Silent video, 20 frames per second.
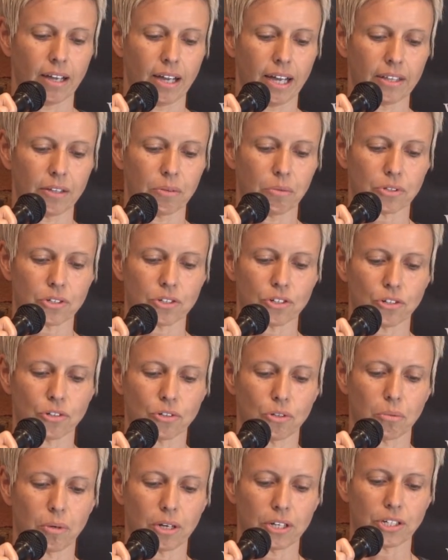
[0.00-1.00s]
Heather wasn't
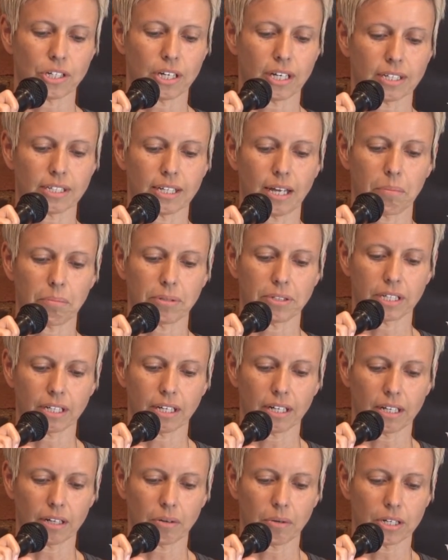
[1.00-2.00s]
sure why she asked that
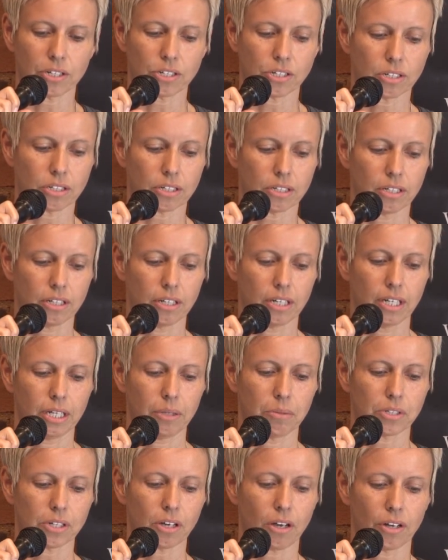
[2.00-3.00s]
particular question.
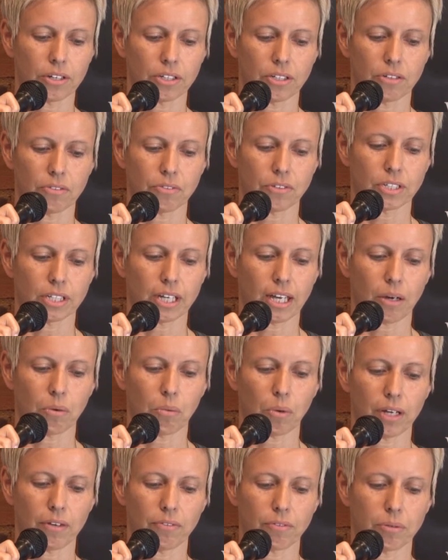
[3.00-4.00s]
It was hard enough to get
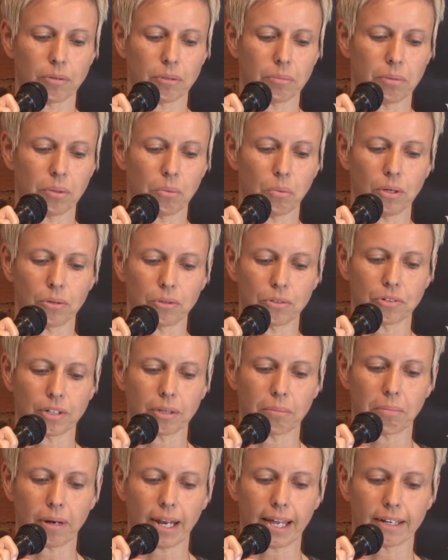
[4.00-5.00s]
away from the
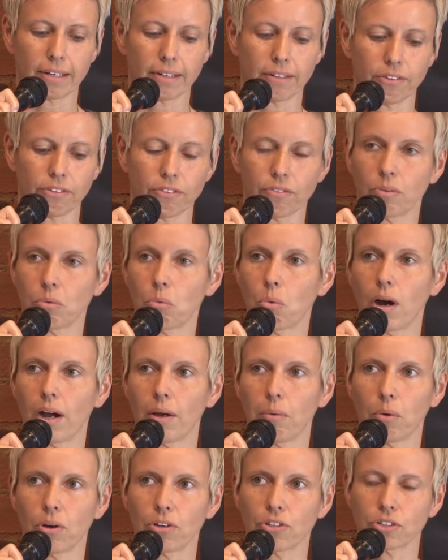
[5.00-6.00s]
bewildering blandness of a
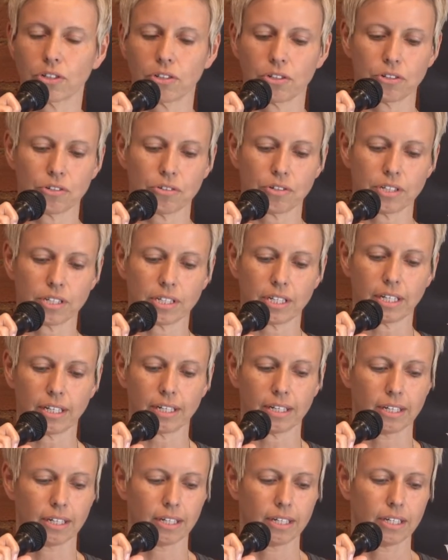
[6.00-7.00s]
whitewashed country
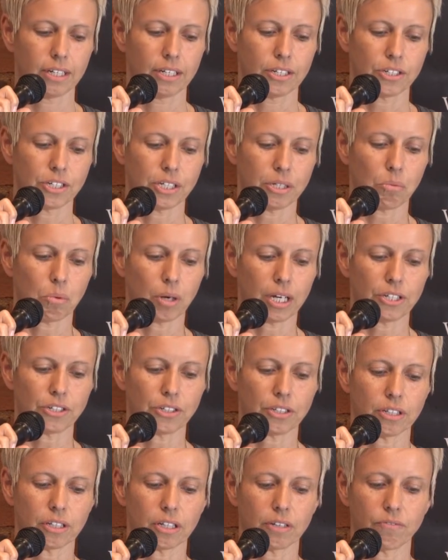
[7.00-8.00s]
scene. She'd
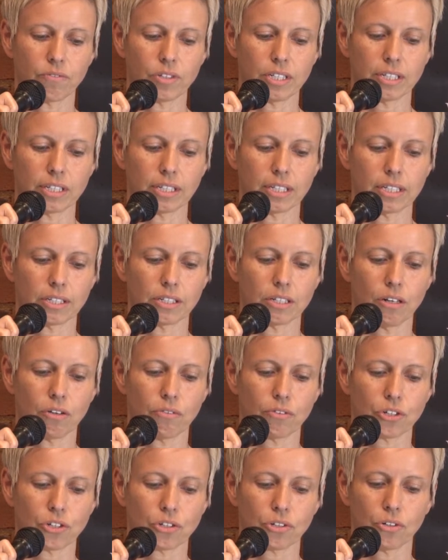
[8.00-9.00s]
waited at convincing him to
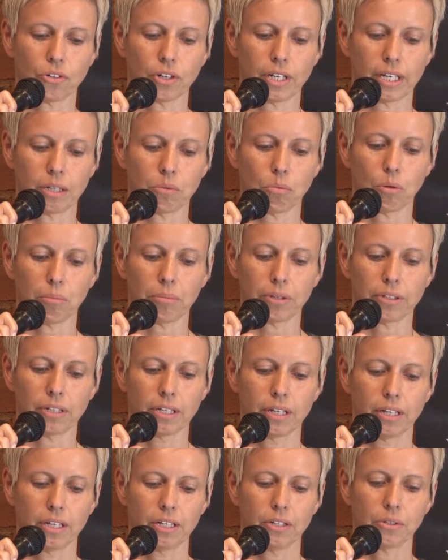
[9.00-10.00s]
love a short-haired woman
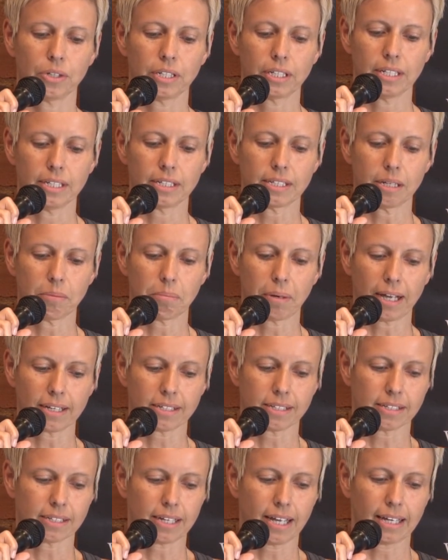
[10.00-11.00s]
who could easily
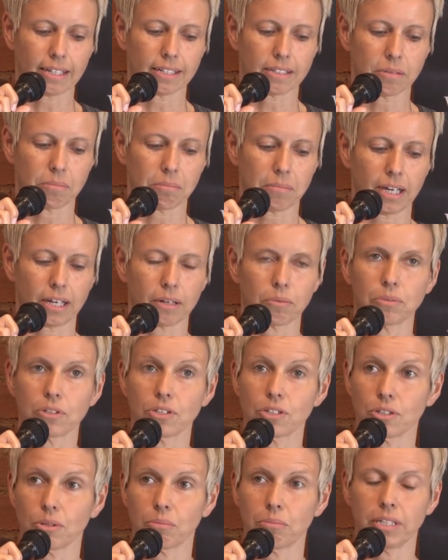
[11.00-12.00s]
pass as a handsome man was
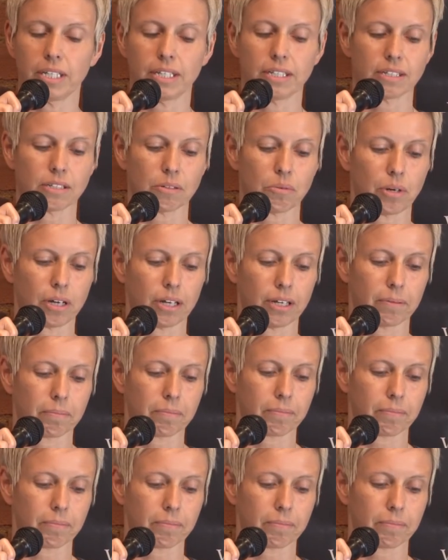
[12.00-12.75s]
some years away.